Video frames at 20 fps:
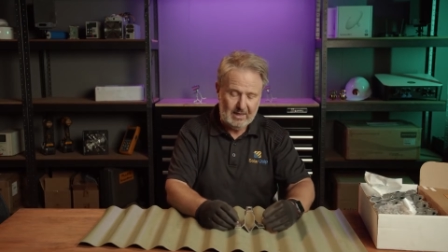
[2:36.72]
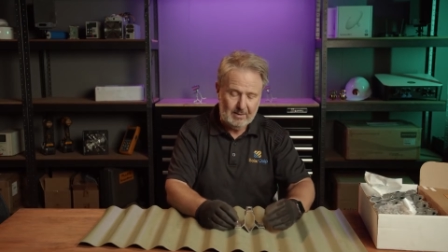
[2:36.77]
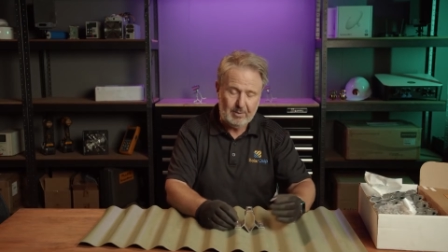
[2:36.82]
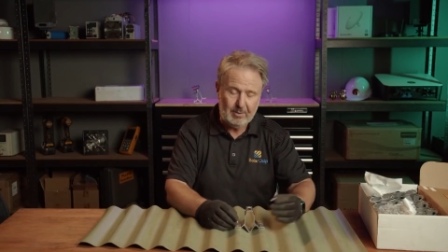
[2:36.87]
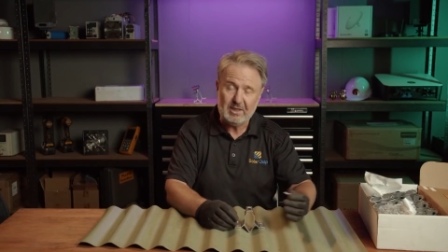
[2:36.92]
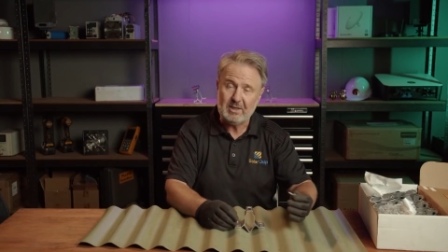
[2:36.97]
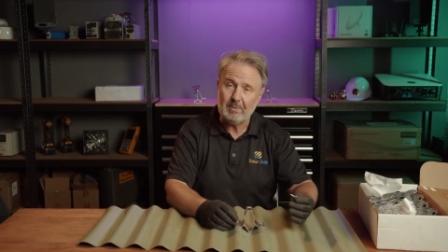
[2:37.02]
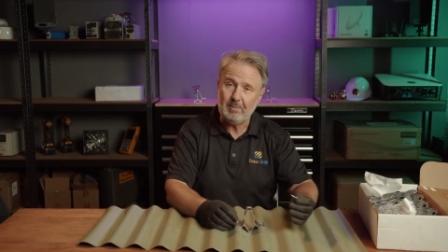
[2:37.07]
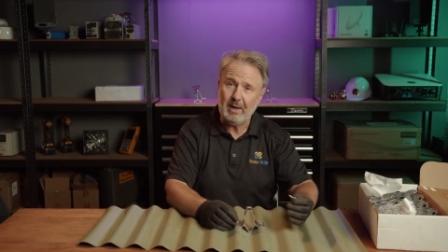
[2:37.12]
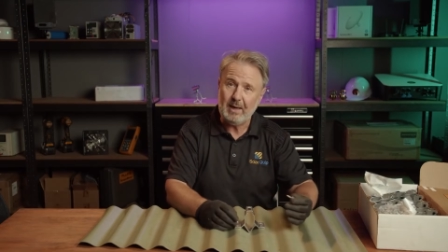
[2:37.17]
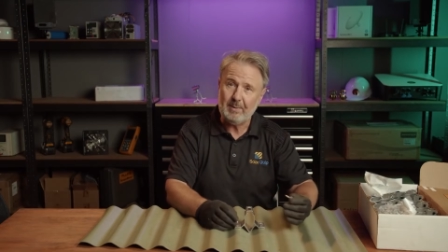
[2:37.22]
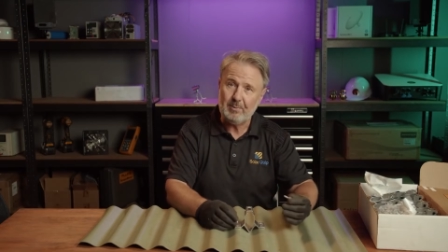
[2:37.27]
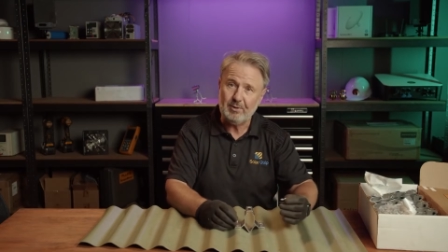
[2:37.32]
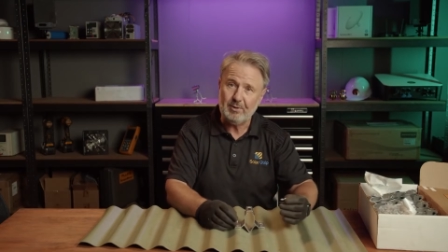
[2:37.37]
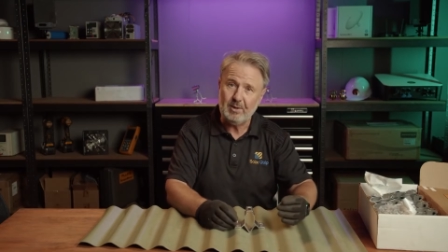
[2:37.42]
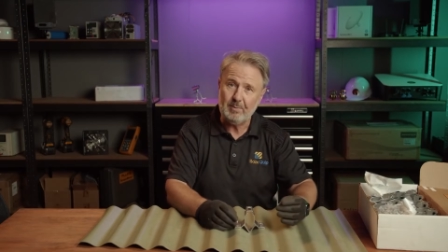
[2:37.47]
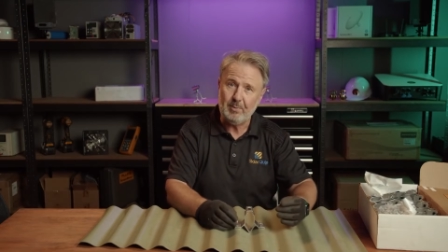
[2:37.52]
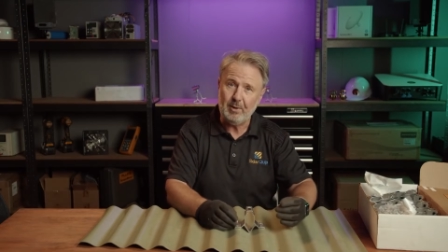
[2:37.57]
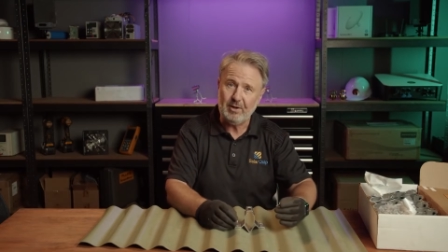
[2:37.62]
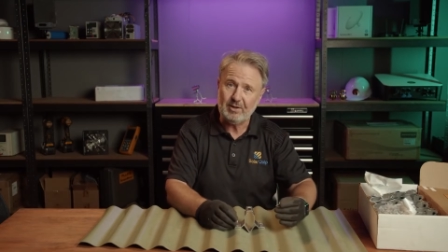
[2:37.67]
piece of paper
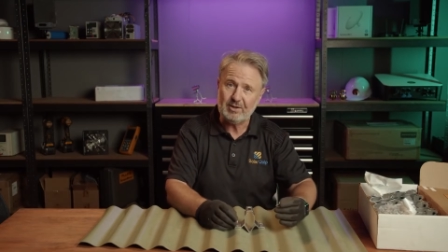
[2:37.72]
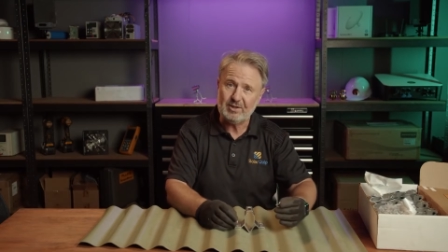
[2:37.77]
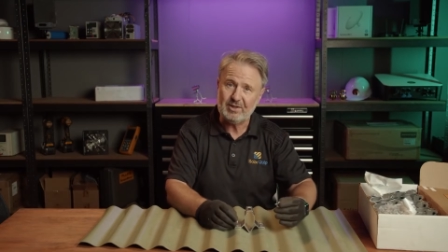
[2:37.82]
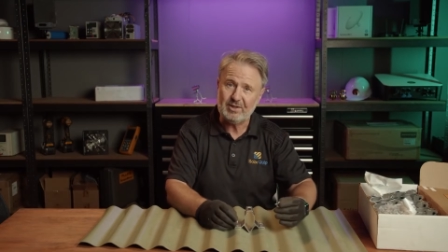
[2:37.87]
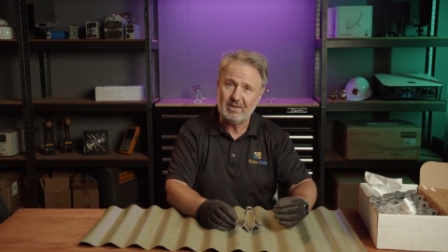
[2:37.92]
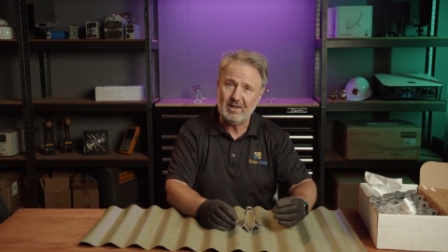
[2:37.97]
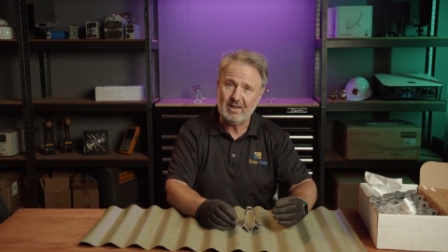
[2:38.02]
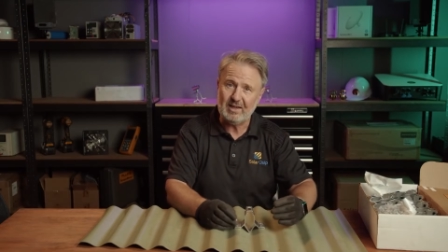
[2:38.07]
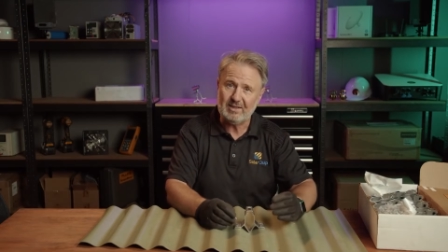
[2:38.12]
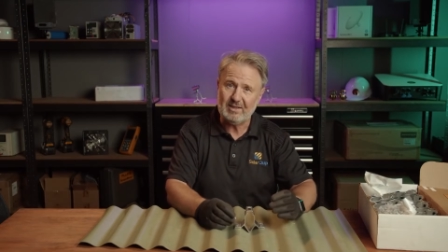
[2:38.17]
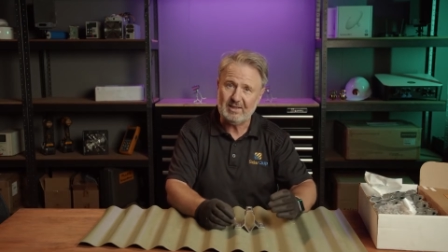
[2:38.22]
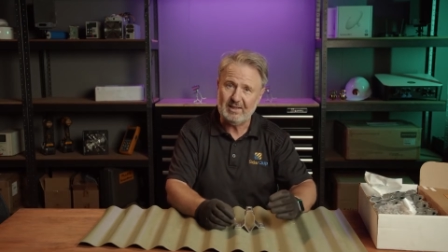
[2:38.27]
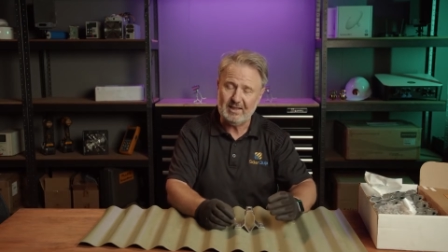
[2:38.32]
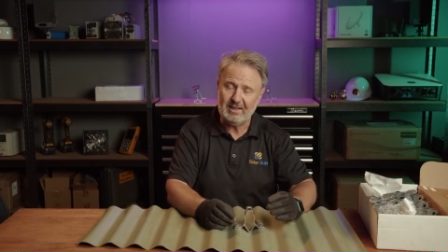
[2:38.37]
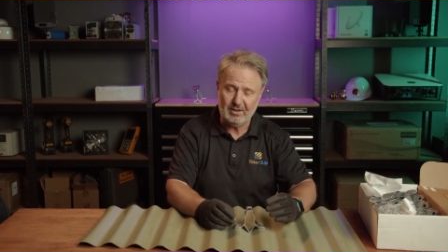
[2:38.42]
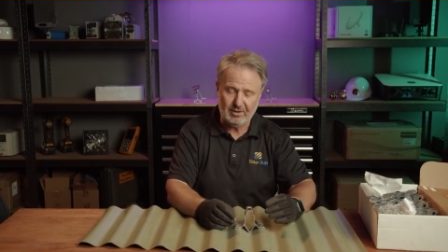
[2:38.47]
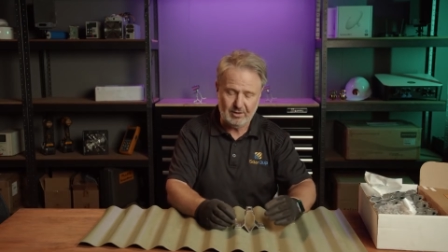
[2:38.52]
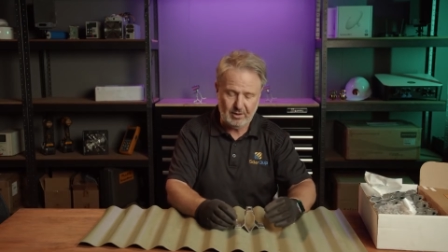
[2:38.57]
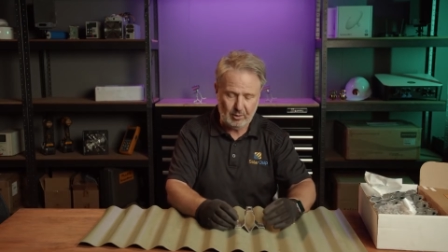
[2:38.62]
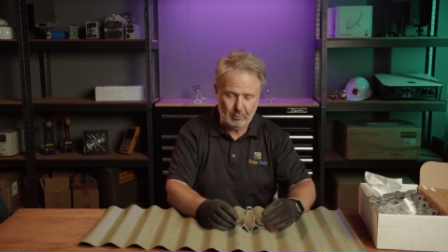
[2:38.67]
in the box to
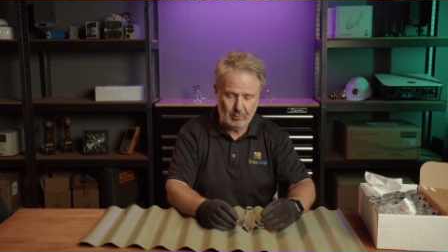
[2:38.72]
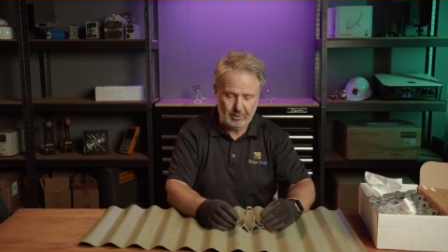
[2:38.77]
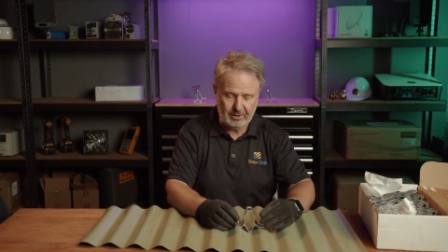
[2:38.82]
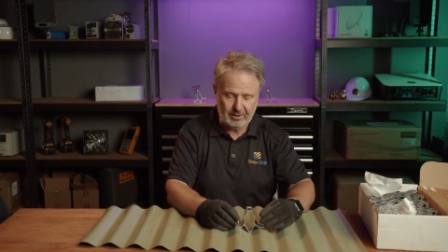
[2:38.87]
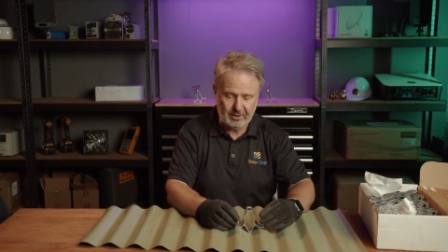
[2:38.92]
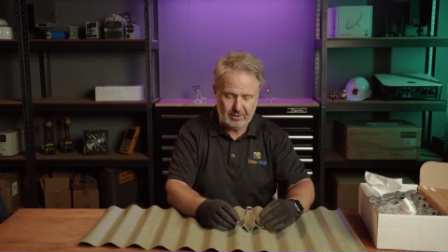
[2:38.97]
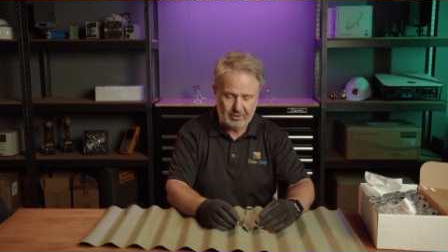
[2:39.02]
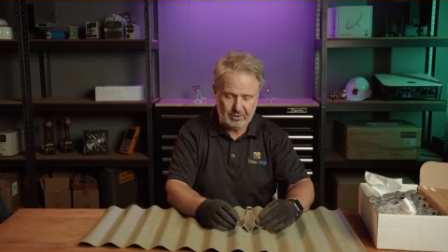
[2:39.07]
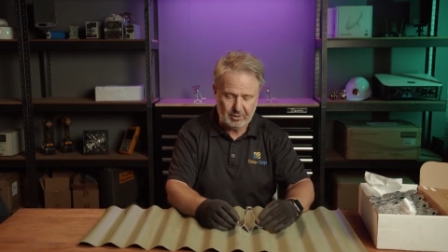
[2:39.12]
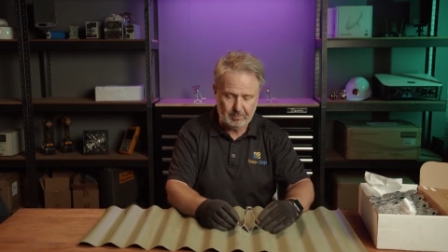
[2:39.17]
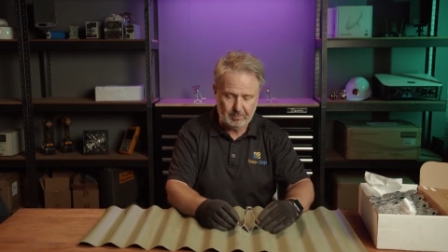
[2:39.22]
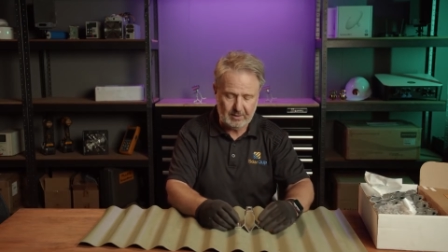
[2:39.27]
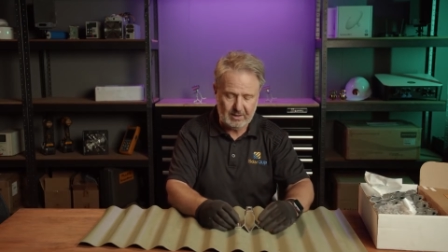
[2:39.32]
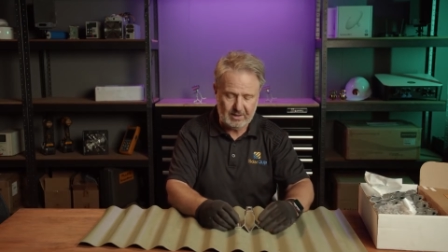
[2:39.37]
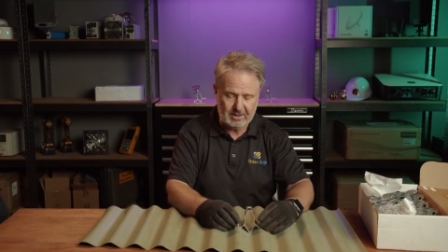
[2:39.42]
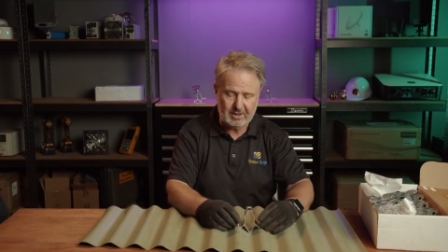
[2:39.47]
let you know what those should be.